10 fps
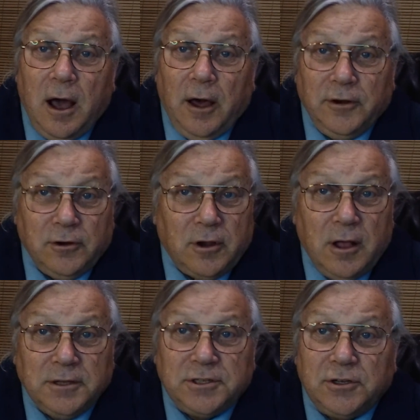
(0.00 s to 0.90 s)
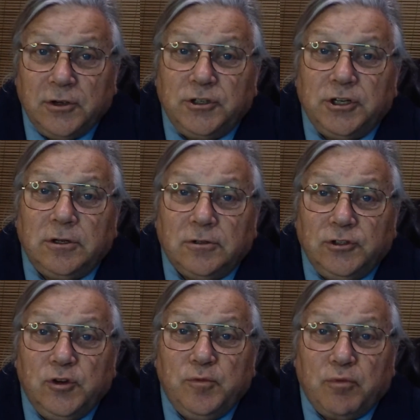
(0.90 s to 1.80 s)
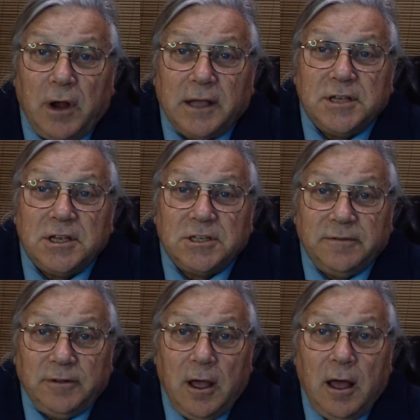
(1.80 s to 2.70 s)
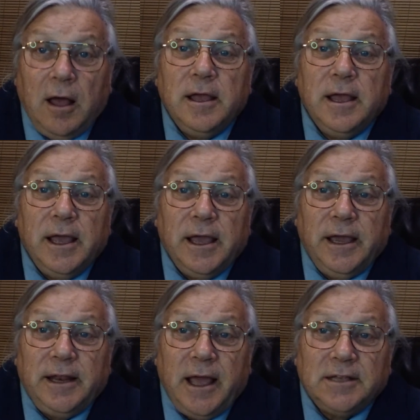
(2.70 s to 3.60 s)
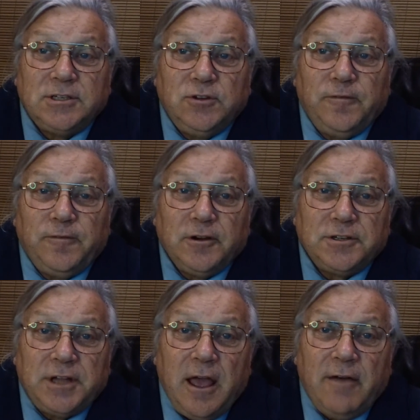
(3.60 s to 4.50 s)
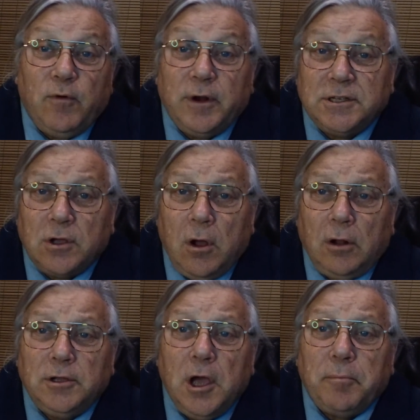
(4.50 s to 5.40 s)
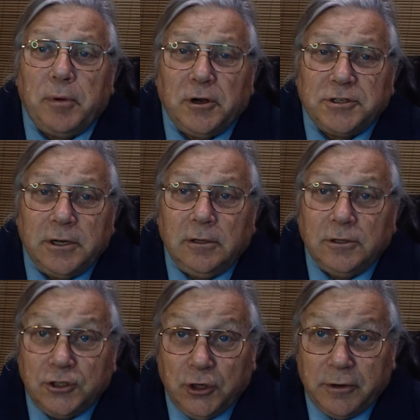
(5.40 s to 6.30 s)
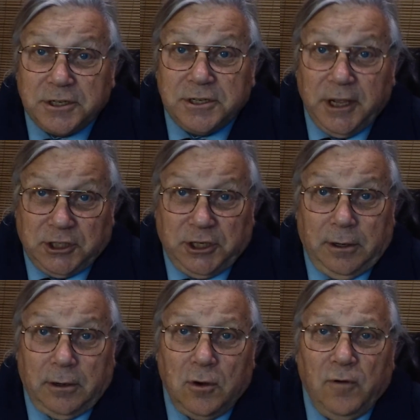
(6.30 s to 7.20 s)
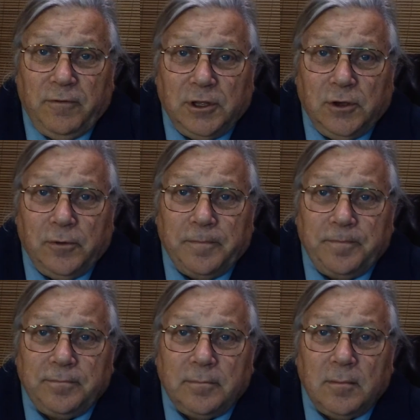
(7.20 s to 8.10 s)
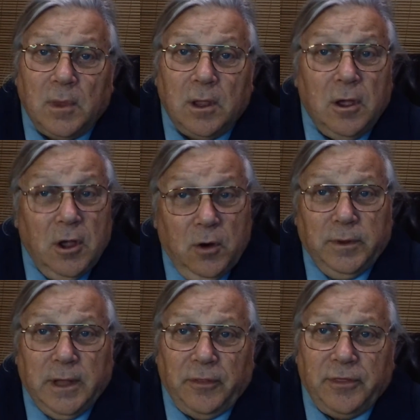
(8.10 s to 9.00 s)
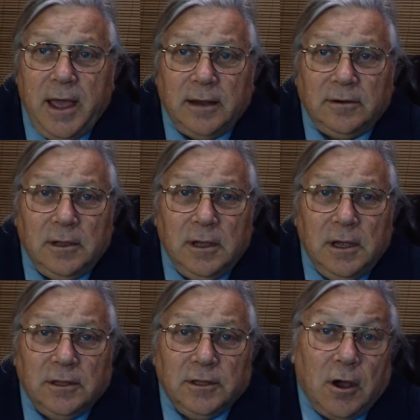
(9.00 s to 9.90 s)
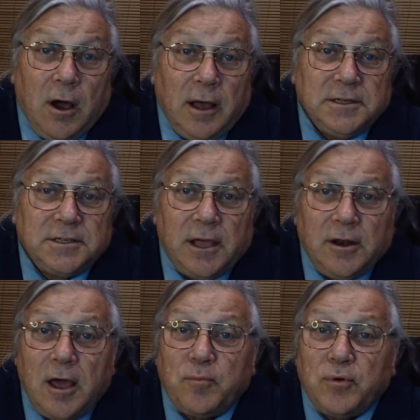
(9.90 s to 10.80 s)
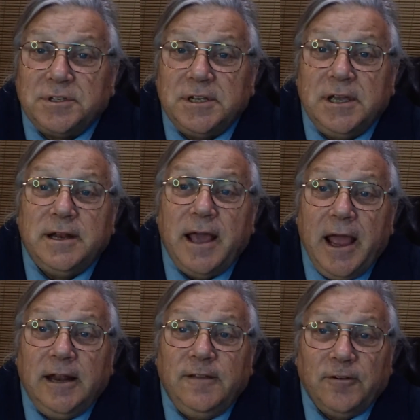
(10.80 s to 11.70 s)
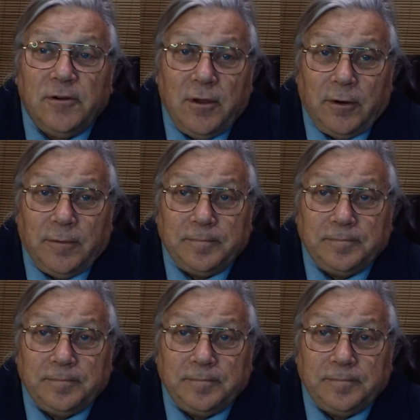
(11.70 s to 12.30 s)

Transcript: under constitutional due process of law, it has to first have what is called personal jurisdiction over you. Without that, the cause cannot proceed any further.